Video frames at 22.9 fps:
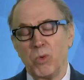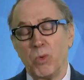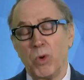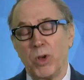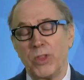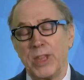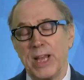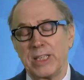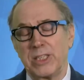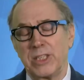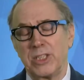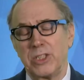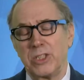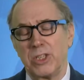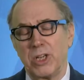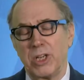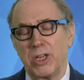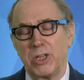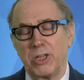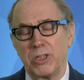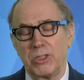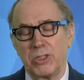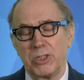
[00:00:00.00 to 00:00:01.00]
Well, that's
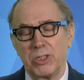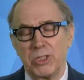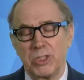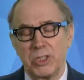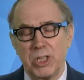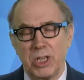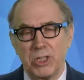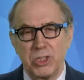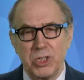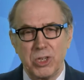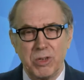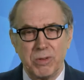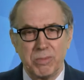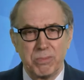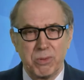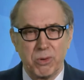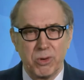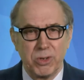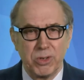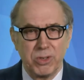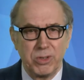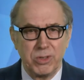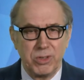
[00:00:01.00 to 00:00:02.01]
such an
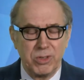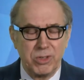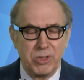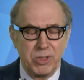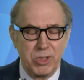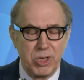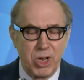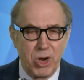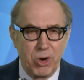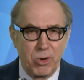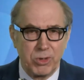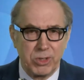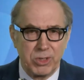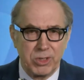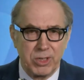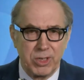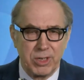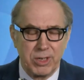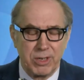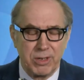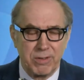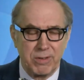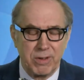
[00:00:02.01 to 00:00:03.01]
important note
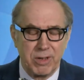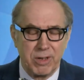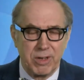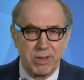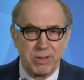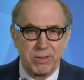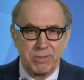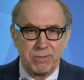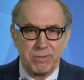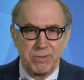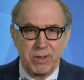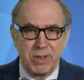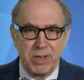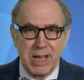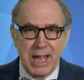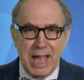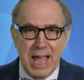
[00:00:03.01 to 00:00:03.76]
of